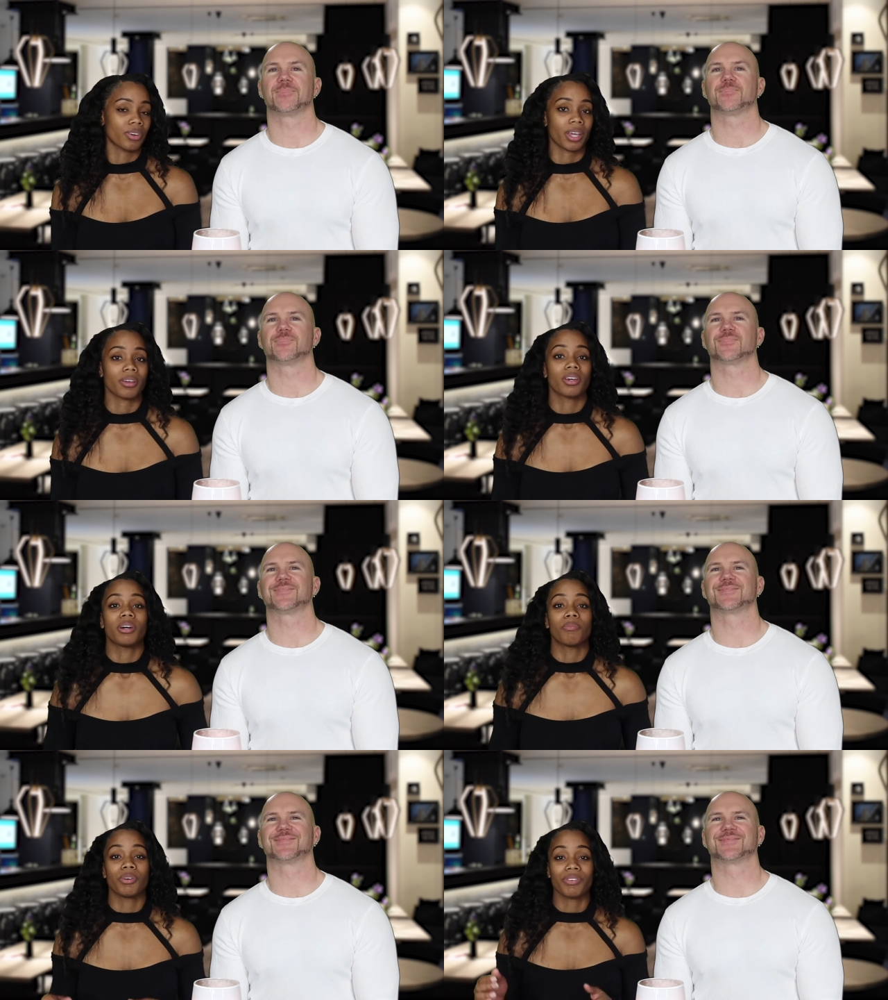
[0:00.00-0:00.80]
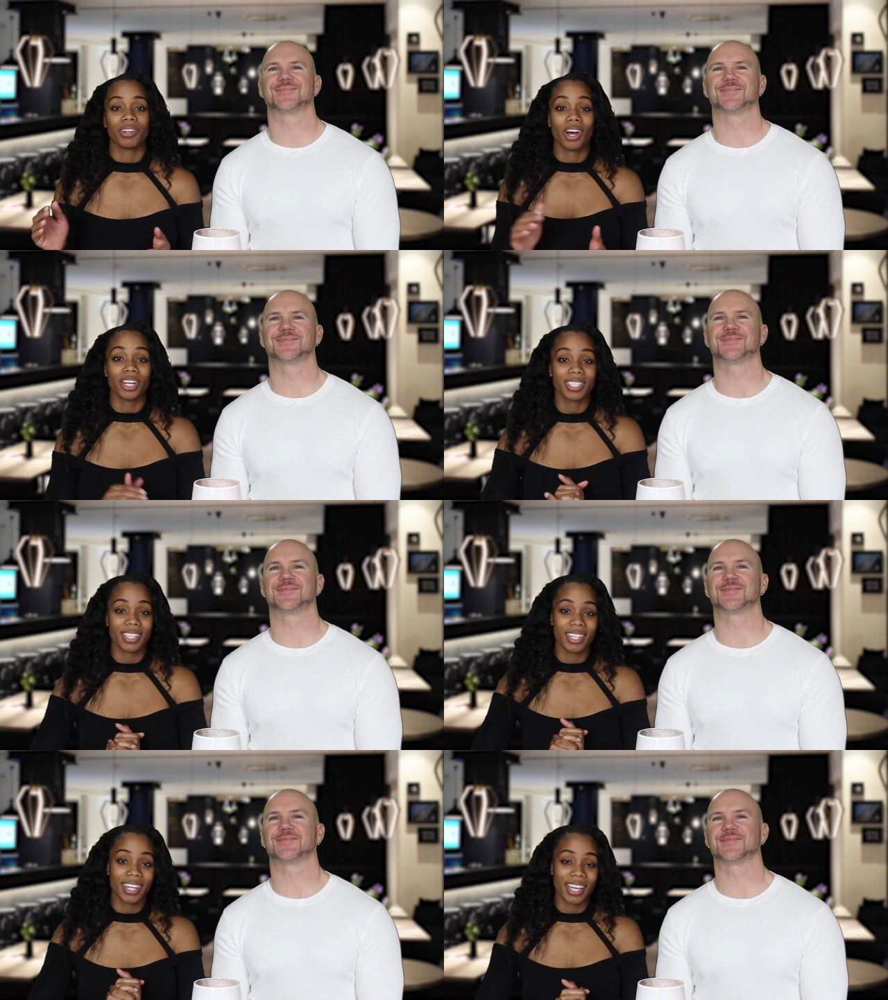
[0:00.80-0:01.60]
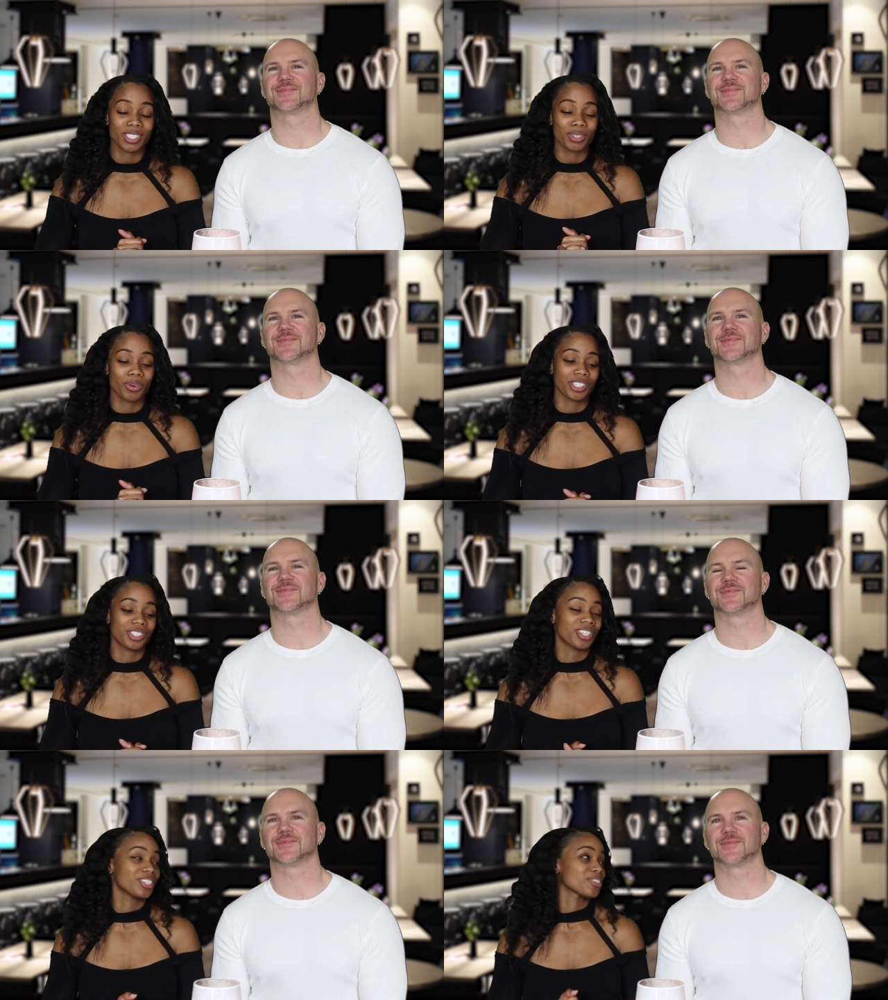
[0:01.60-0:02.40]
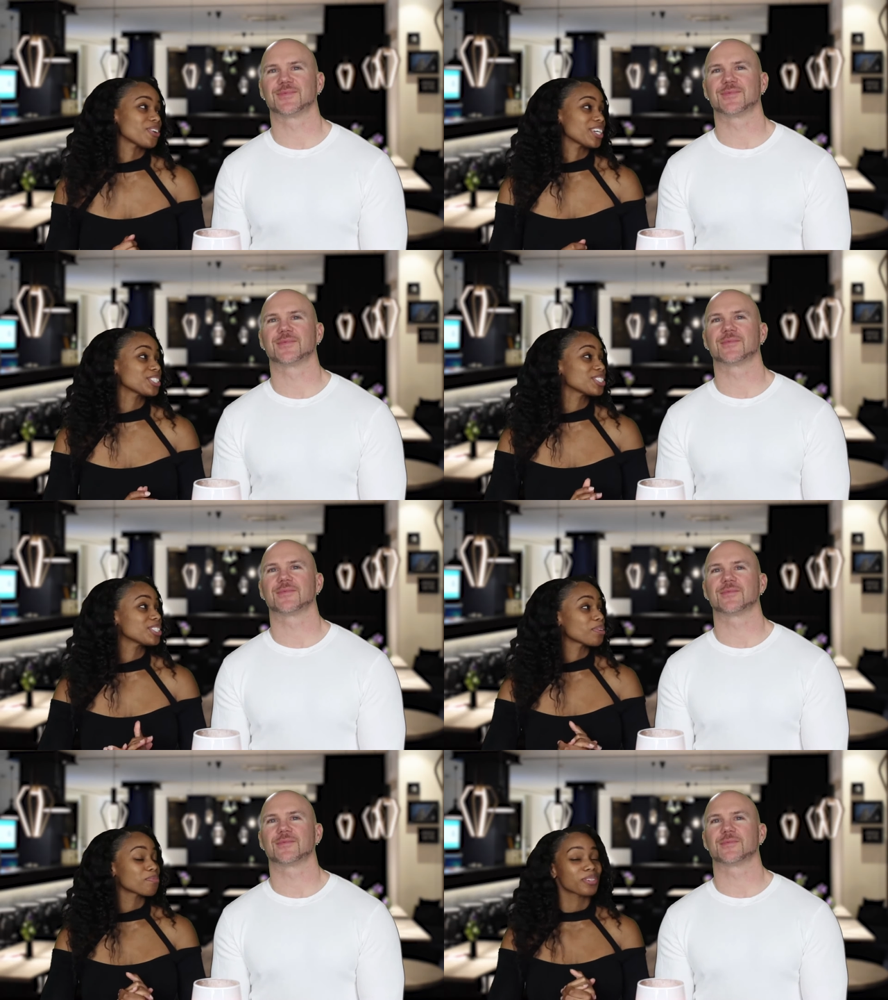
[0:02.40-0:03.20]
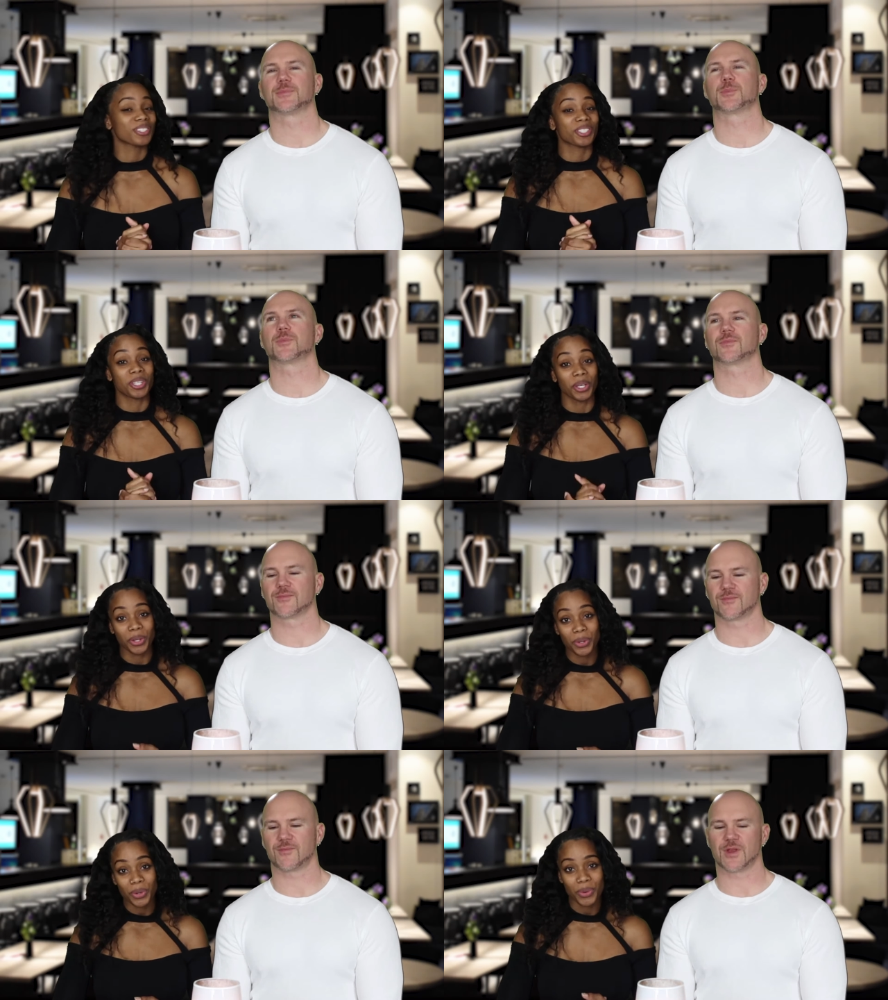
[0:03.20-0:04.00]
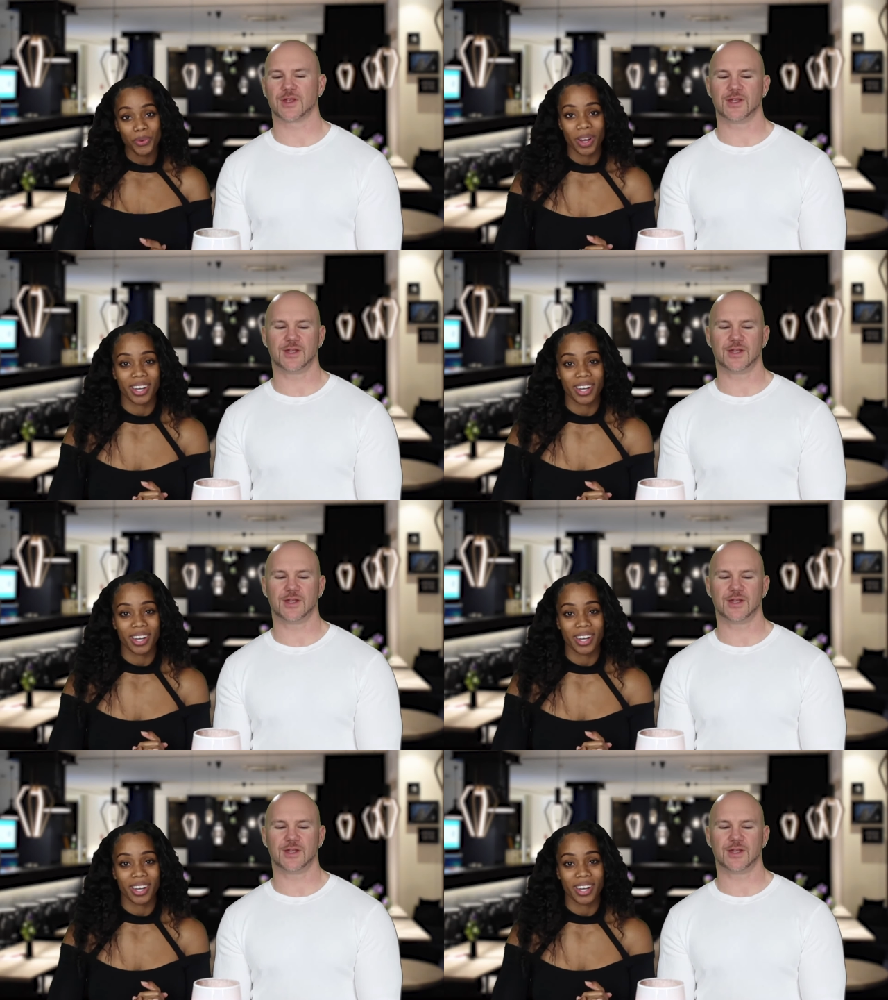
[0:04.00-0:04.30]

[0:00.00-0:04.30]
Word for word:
Speaker 1: Okay. Moving on to the next question. Question number two.